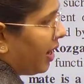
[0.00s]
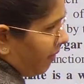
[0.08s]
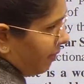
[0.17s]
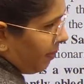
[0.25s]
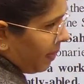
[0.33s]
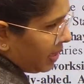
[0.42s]

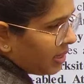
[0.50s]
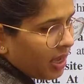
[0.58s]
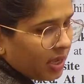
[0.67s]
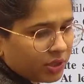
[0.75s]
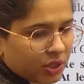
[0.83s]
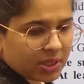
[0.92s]
government.
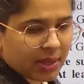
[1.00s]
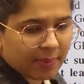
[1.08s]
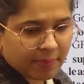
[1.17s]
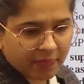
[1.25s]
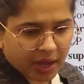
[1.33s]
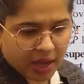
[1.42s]
So
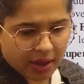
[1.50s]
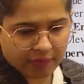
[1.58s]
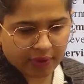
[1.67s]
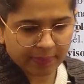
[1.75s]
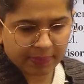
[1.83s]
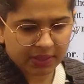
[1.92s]

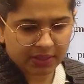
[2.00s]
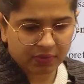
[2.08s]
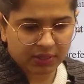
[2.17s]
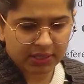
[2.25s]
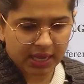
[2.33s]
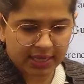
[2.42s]
one person
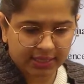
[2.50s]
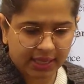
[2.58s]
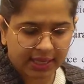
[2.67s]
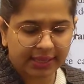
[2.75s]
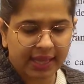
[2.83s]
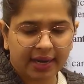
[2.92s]
was
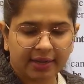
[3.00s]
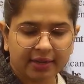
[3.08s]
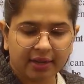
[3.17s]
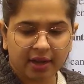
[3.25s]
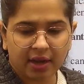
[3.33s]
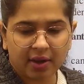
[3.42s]
asking that
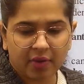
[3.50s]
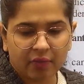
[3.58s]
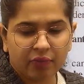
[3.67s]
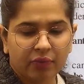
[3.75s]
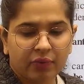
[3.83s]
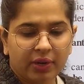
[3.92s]

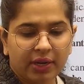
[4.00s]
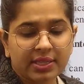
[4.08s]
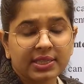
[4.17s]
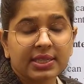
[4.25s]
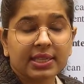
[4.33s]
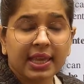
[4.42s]

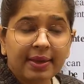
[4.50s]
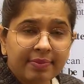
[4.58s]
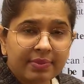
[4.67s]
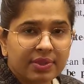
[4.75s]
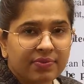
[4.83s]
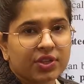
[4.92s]

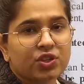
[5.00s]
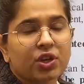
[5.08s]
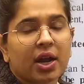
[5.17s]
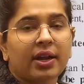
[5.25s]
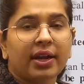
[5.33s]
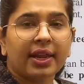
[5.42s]
schemes which
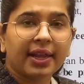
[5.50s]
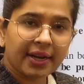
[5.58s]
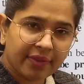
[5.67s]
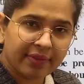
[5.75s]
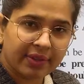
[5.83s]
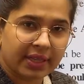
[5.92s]
are
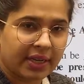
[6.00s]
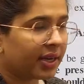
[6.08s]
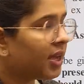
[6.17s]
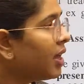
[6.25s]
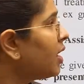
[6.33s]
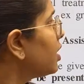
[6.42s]
linked with it.